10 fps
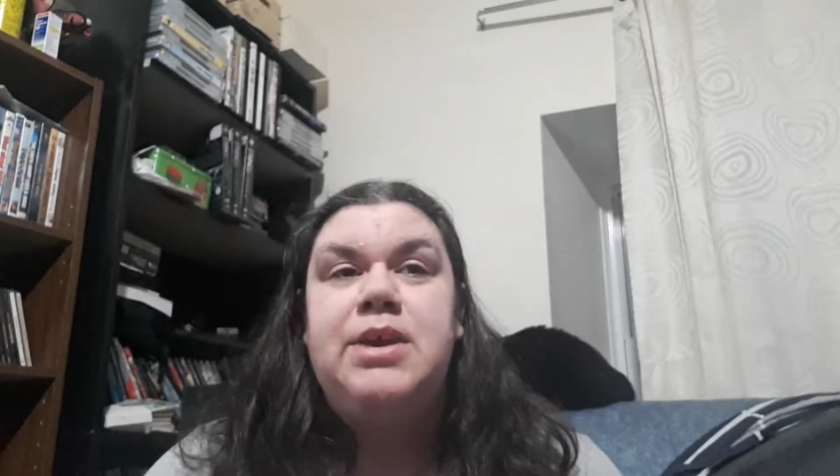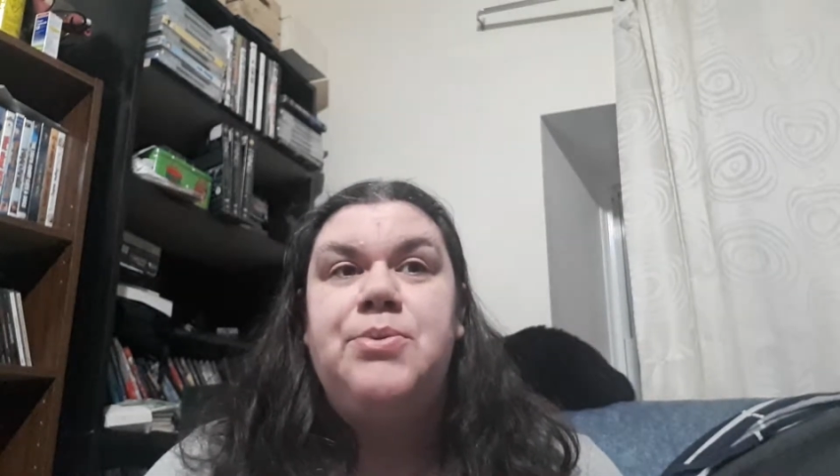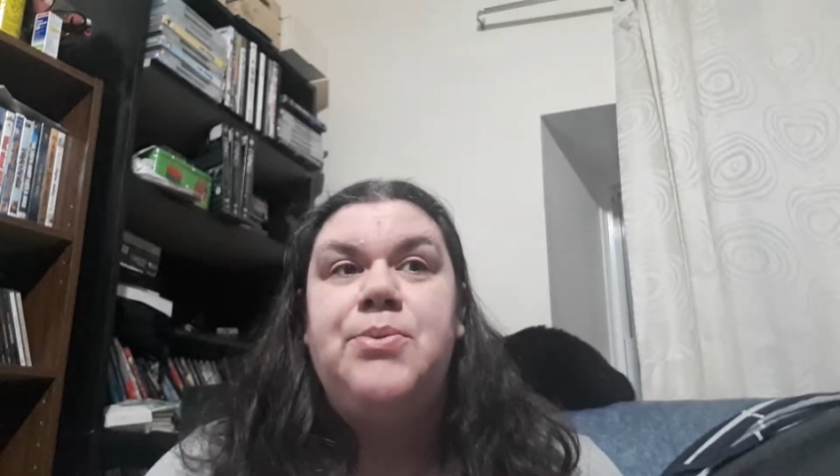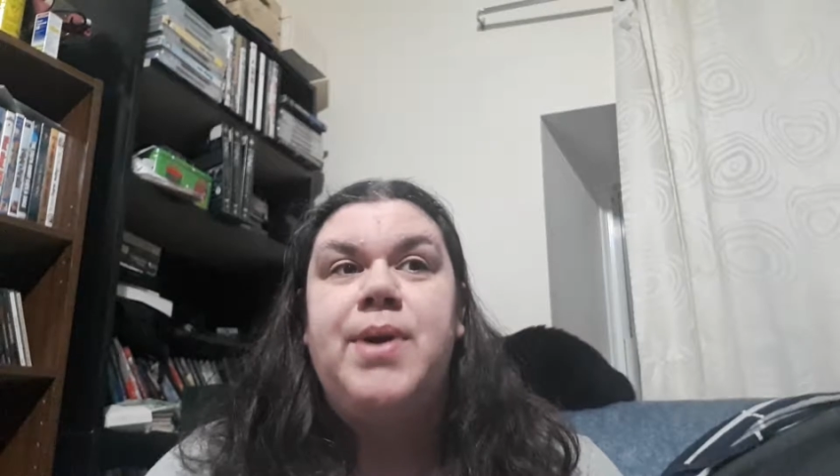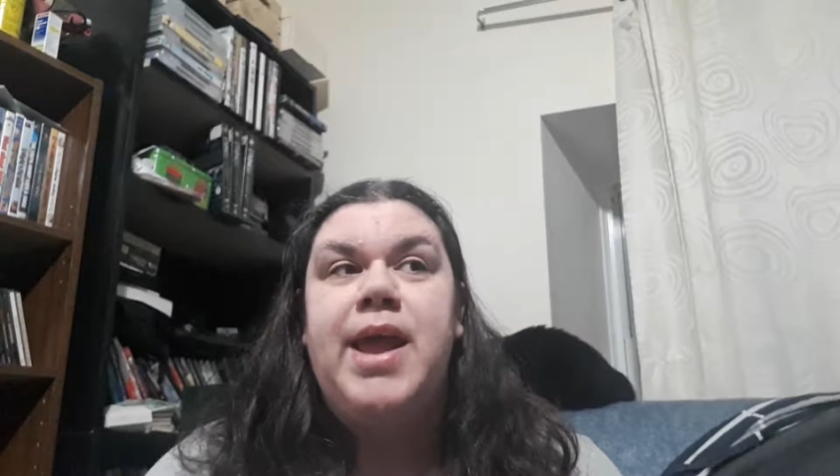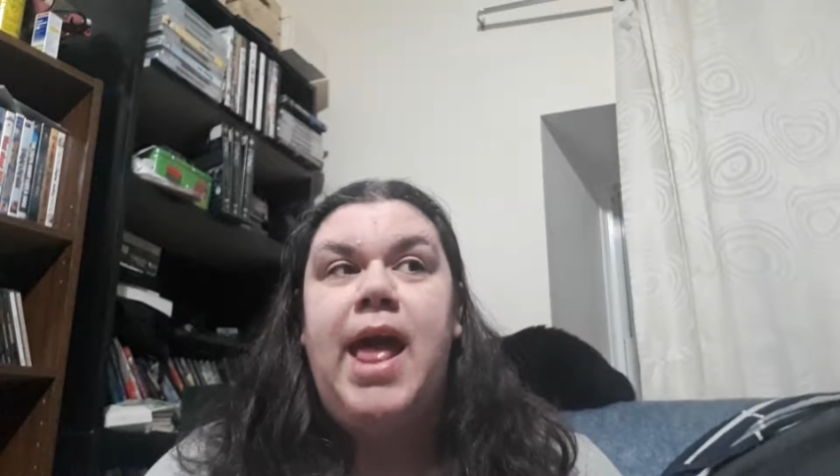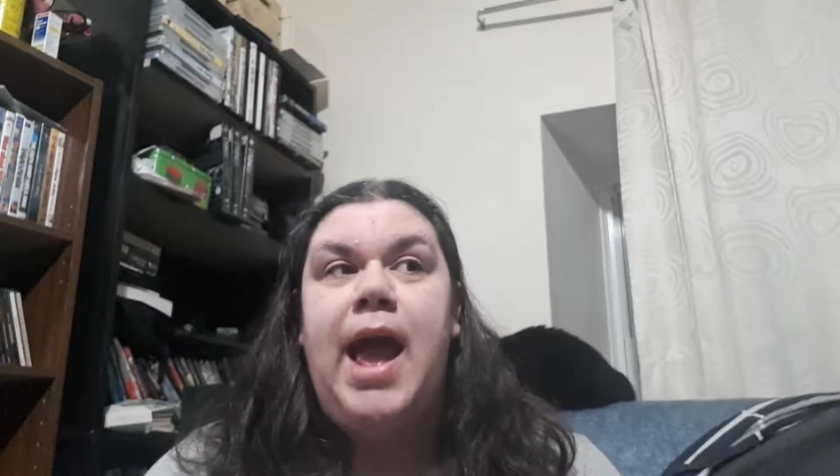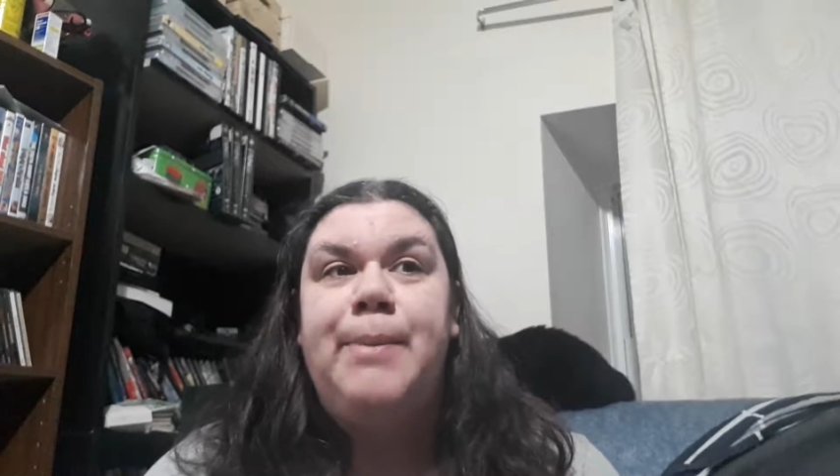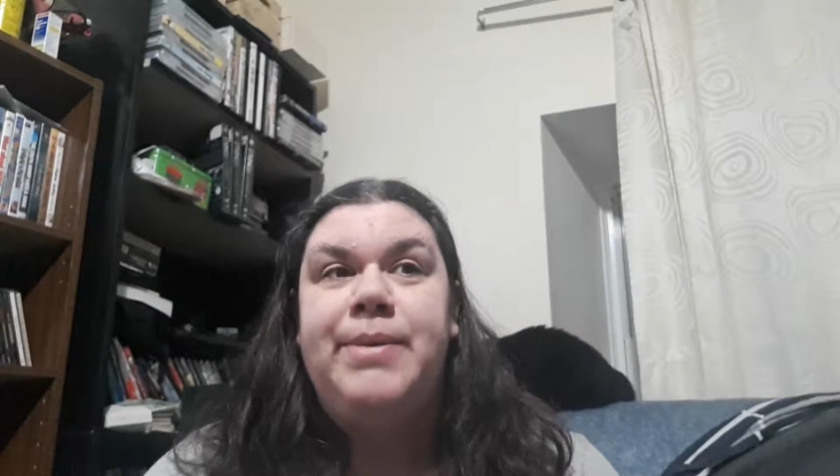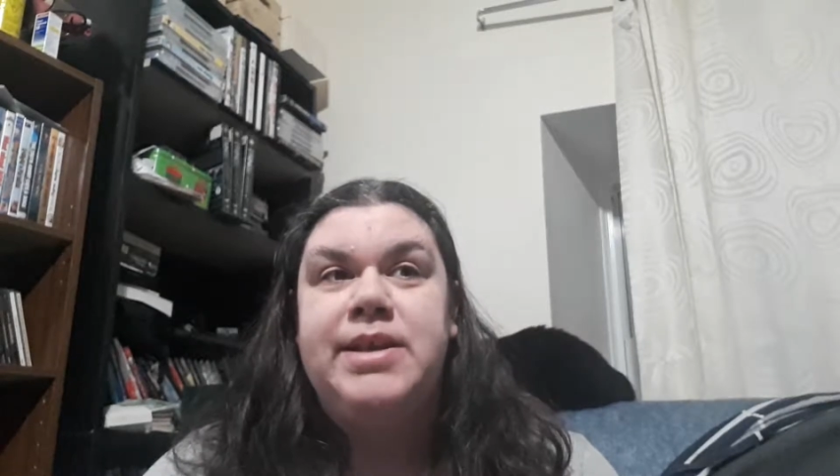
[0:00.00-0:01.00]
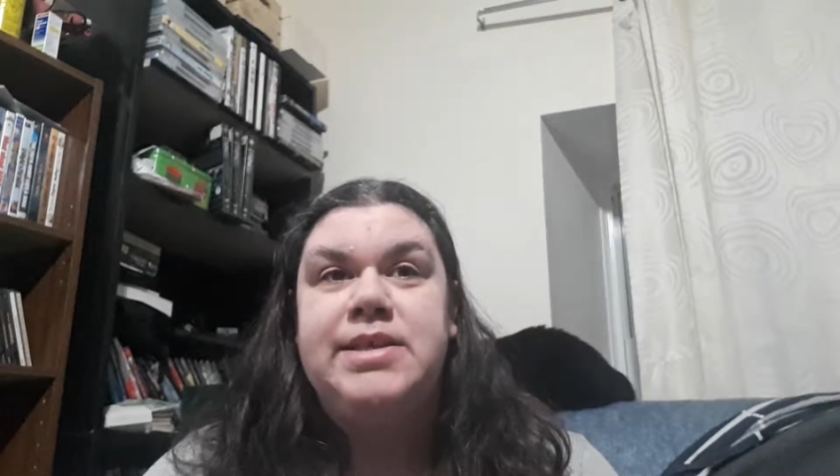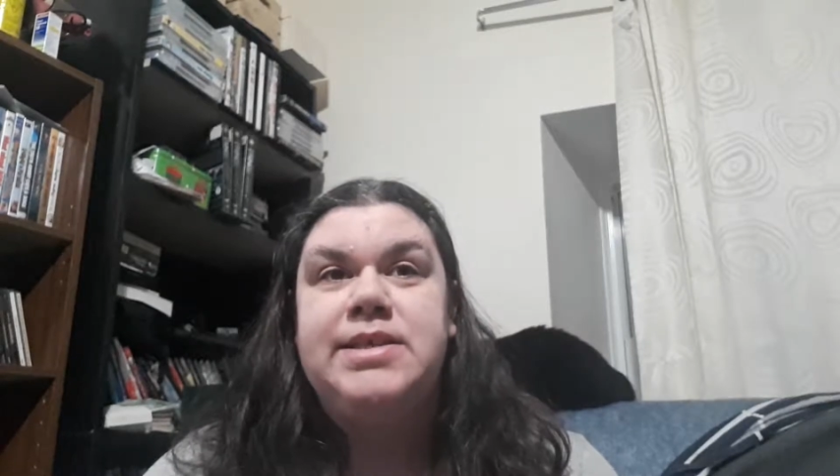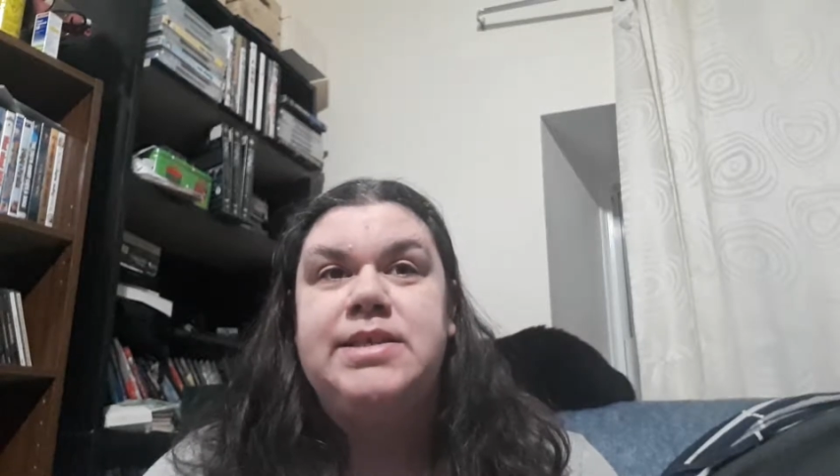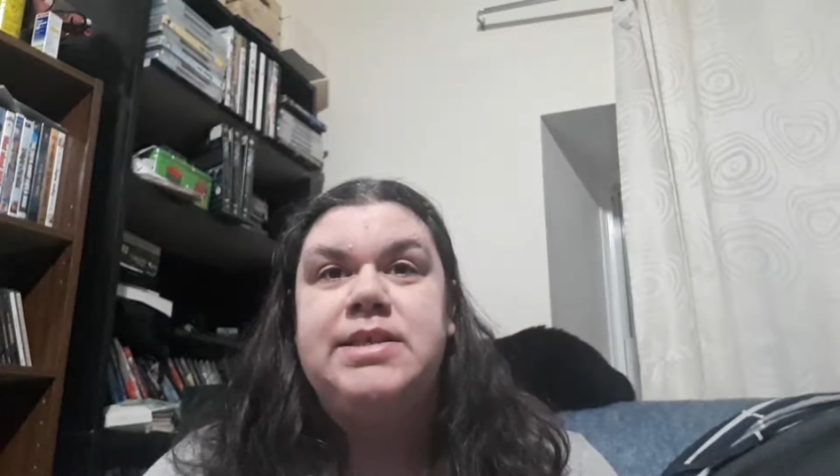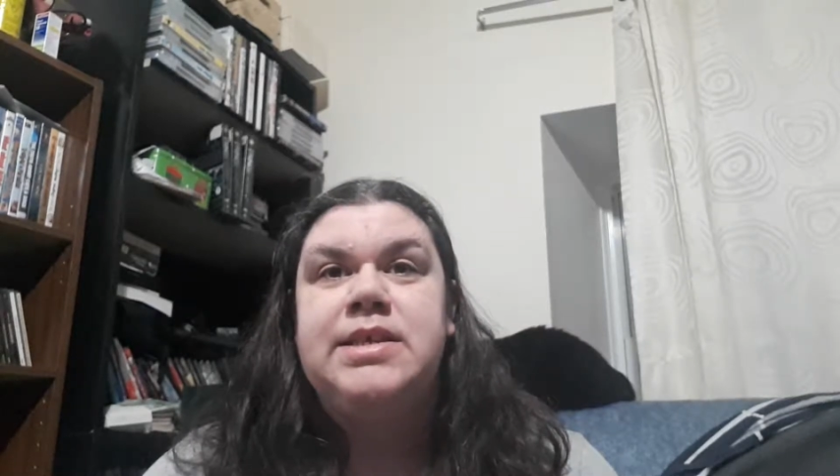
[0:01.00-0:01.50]
what
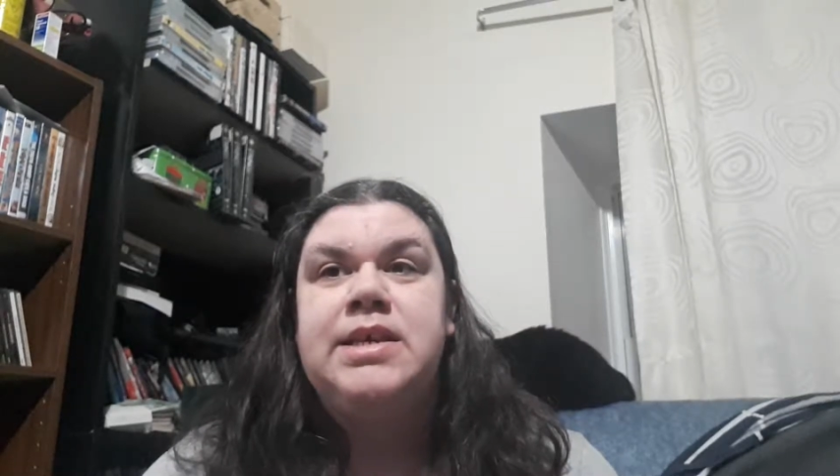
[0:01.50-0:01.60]
happens